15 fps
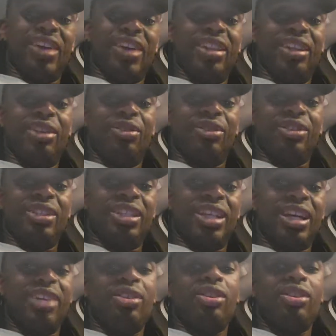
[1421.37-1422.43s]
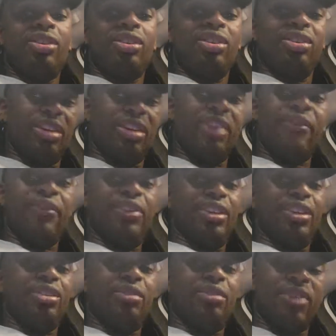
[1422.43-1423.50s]
later on tonight, definitely
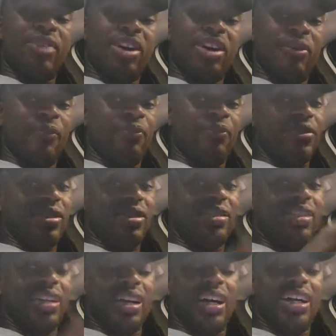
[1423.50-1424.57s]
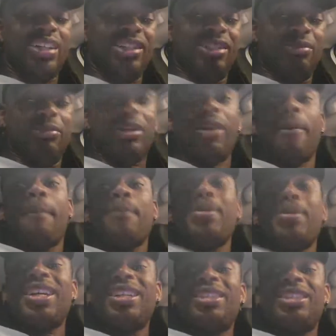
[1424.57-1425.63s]
tomorrow. Stay awesome.
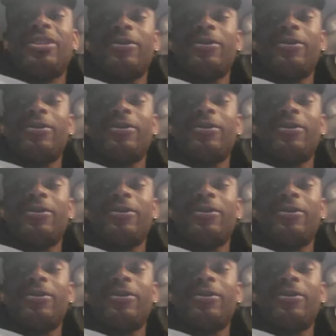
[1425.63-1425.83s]
Peace.